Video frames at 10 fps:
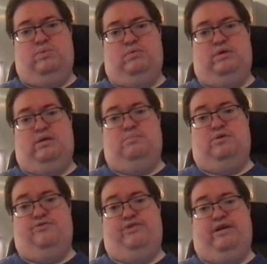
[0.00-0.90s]
then it
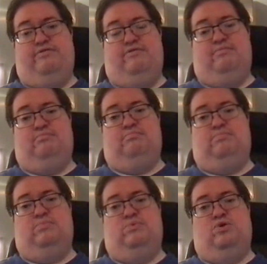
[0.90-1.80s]
means that
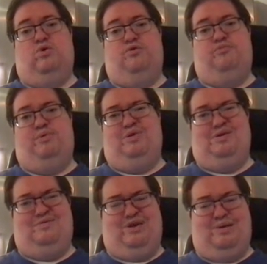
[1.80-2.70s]
the corresponding
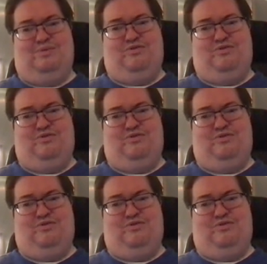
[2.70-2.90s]
variables